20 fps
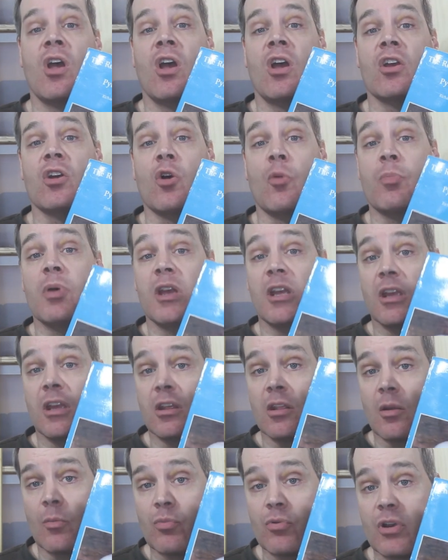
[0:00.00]
you know,
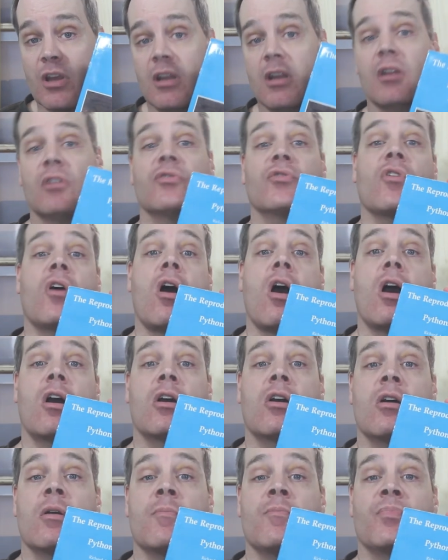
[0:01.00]
picking the breeding
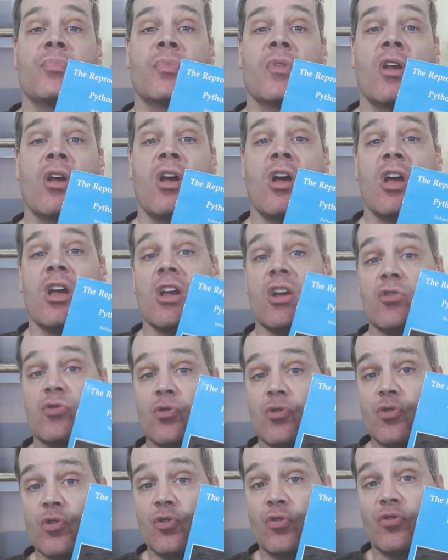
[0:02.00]
stock,
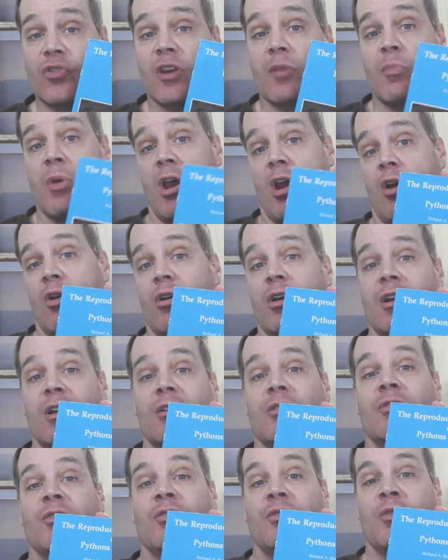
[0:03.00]
introducing
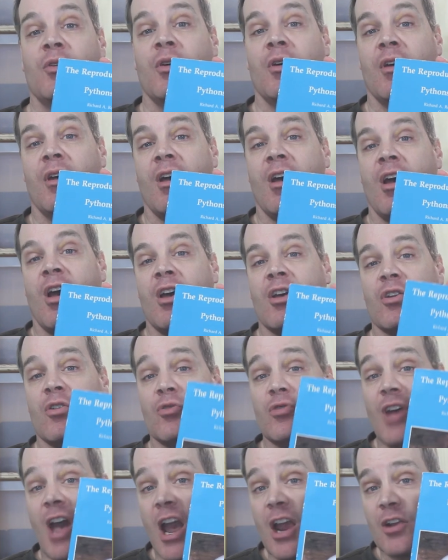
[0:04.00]
pairings, you know,
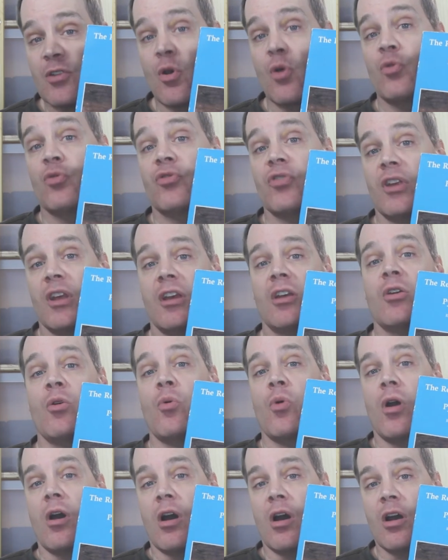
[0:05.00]
diagnosing
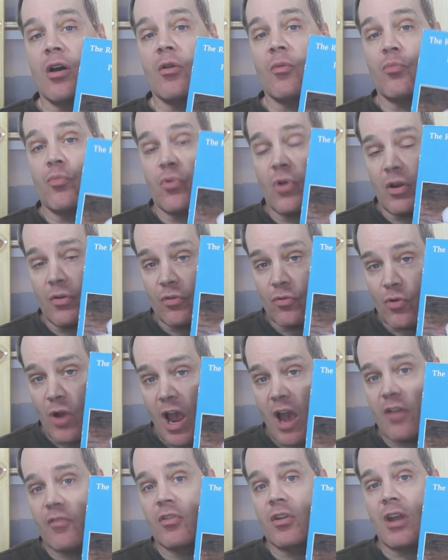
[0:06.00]
uh,
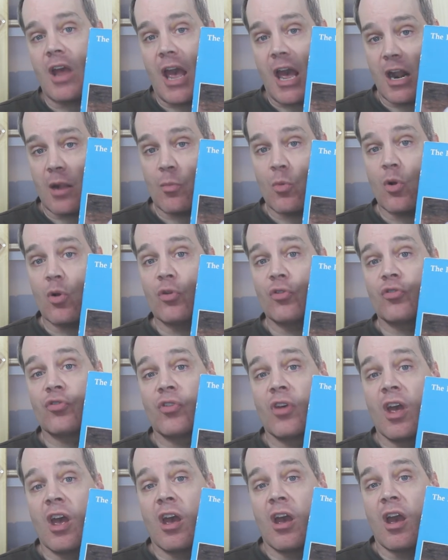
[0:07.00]
gravid
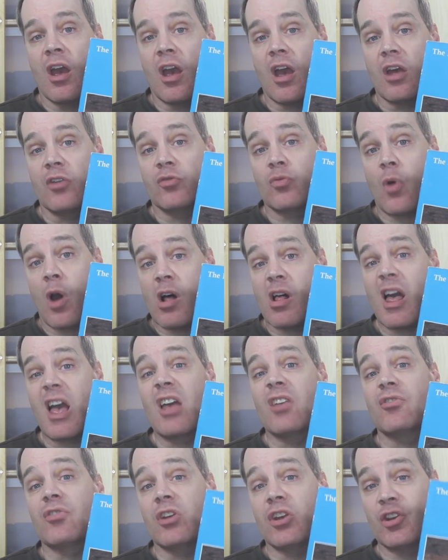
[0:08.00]
animals, as well
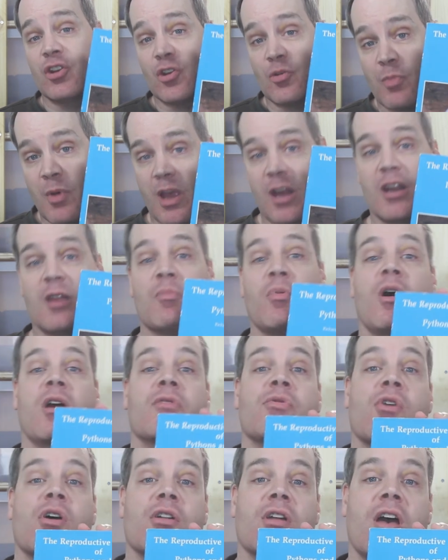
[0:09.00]
as incubating
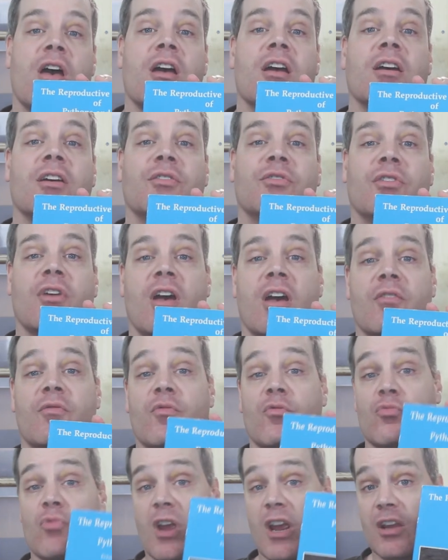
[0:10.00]
python eggs and
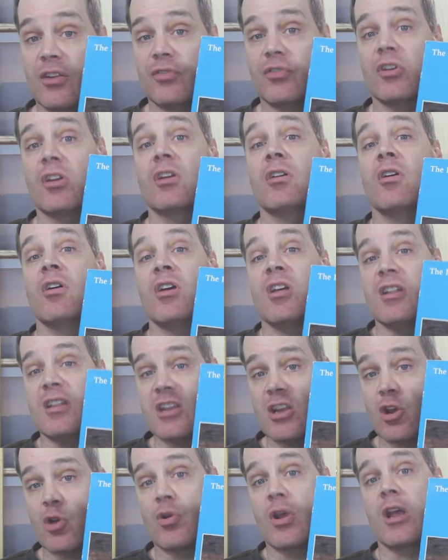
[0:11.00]
raising
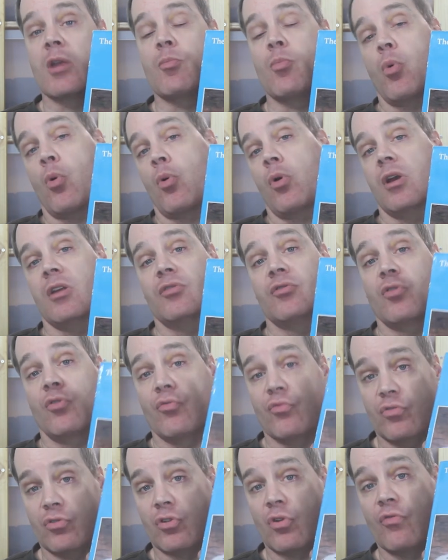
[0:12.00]
neonate boids.
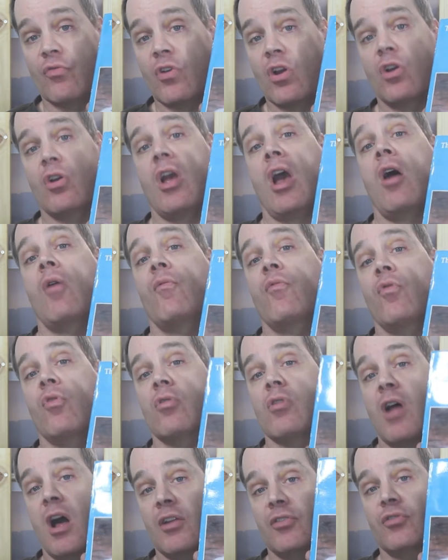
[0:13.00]
So, you know, very
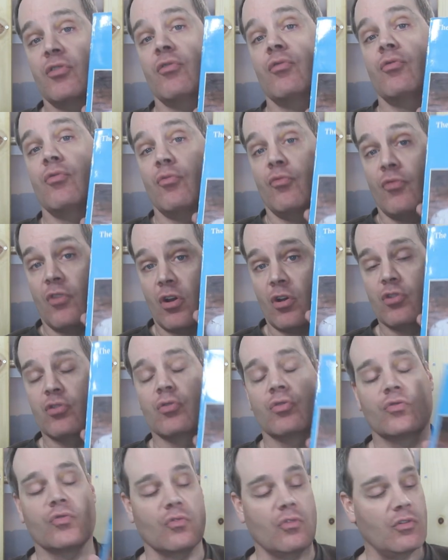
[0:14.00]
helpful, lots of very
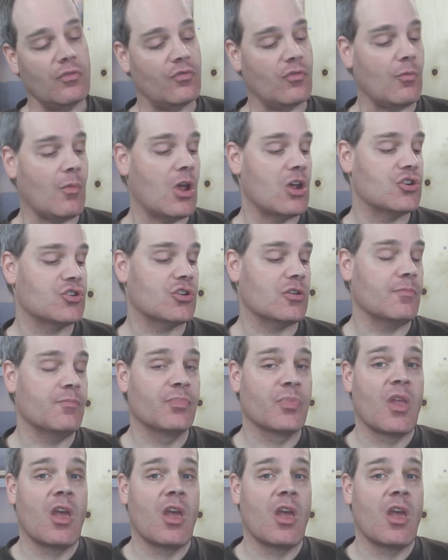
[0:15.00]
useful information.